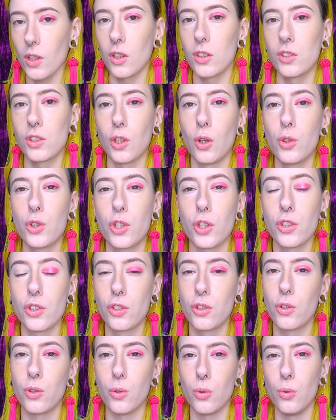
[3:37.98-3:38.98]
So
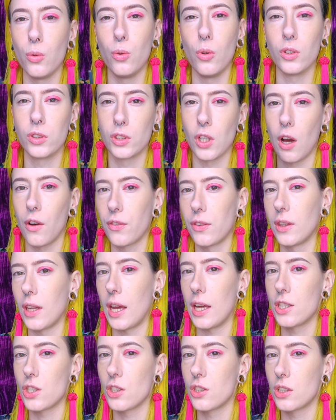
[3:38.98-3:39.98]
just to soften the
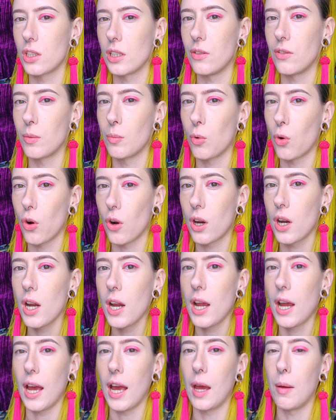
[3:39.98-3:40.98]
edges even more
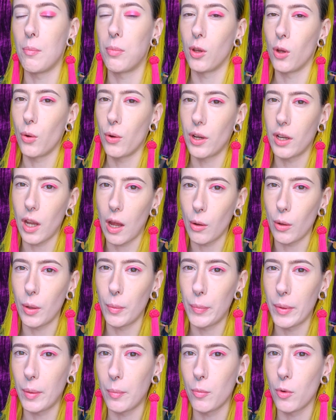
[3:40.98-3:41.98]
and blow it out
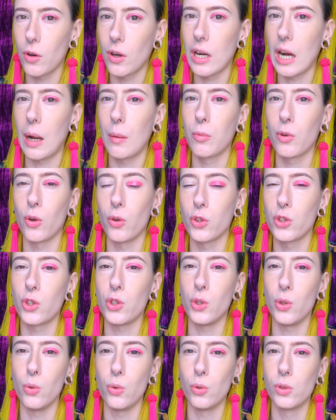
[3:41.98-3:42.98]
a bit more, I'm going
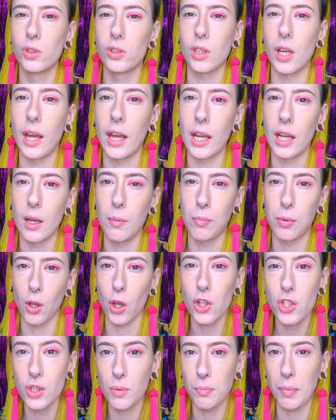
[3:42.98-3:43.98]
to use a
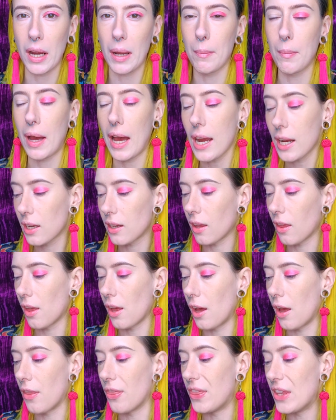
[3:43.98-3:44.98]
blush by MAC.
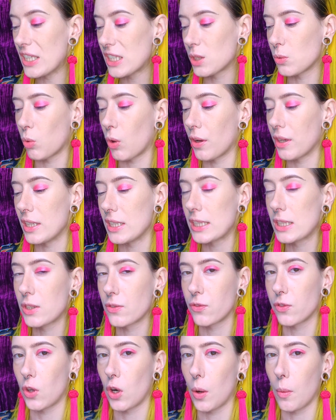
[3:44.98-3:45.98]
This one
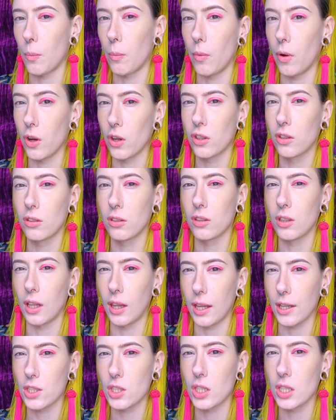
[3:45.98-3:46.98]
is from a
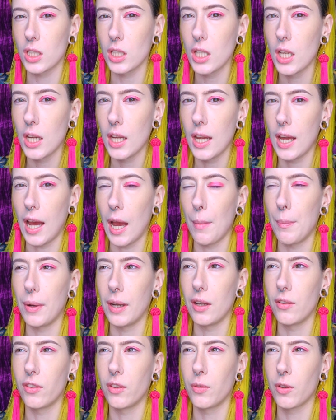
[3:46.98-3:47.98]
collection. I
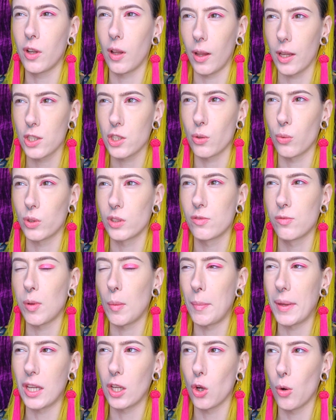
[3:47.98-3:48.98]
believe the collection was
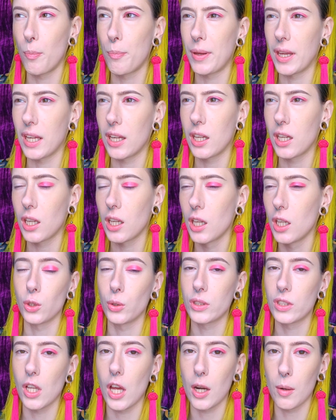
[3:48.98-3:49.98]
Flamingo Pink. So
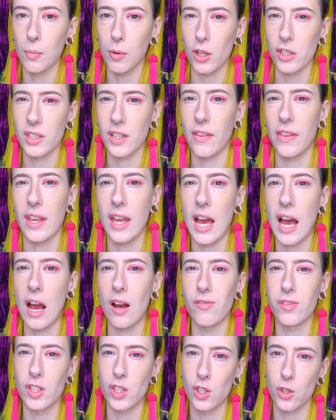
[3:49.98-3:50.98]
it's not a blush that they
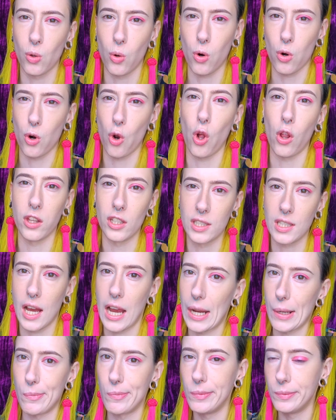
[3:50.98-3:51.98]
have in store all the
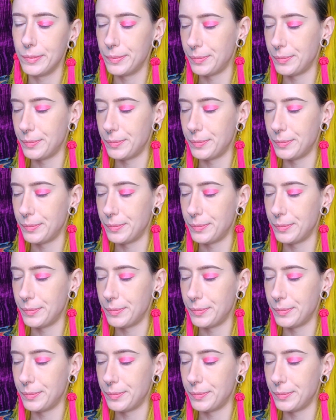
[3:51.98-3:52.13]
time.